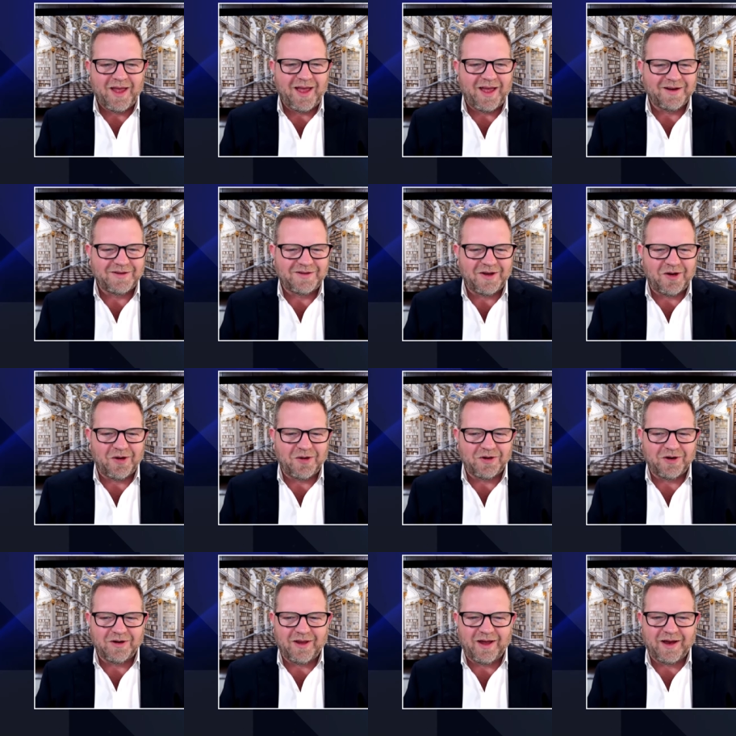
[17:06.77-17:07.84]
And so
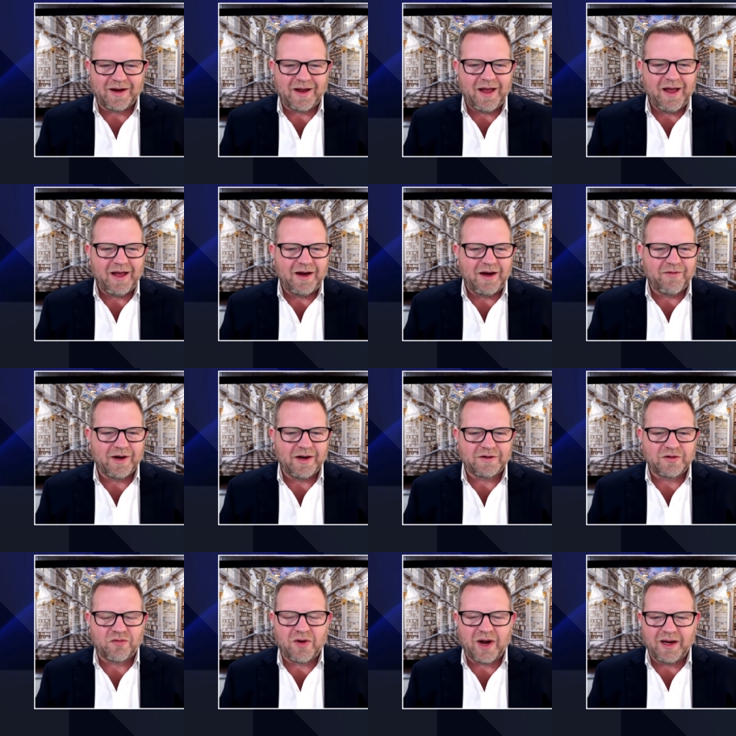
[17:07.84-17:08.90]
you're like, hey, I never get
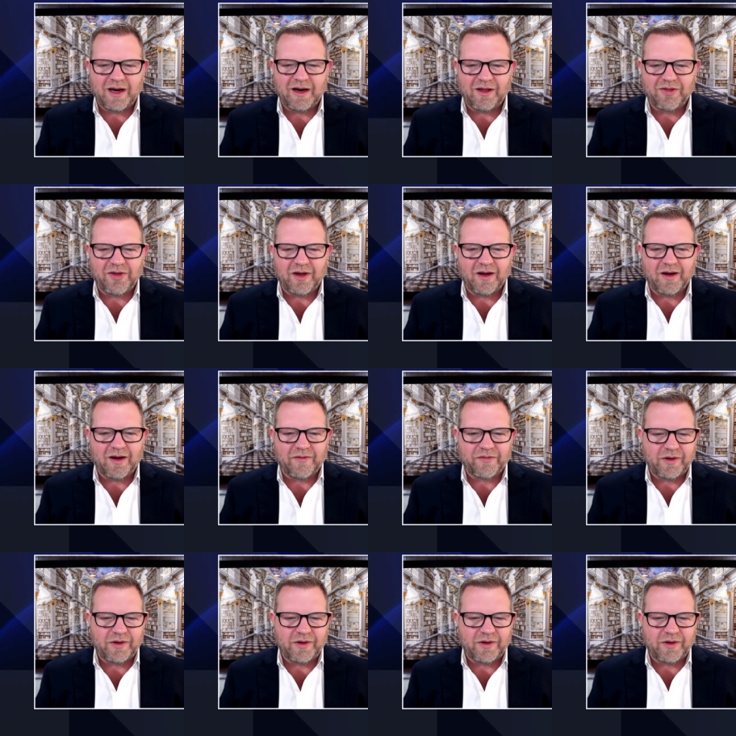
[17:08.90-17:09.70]
to write anything off.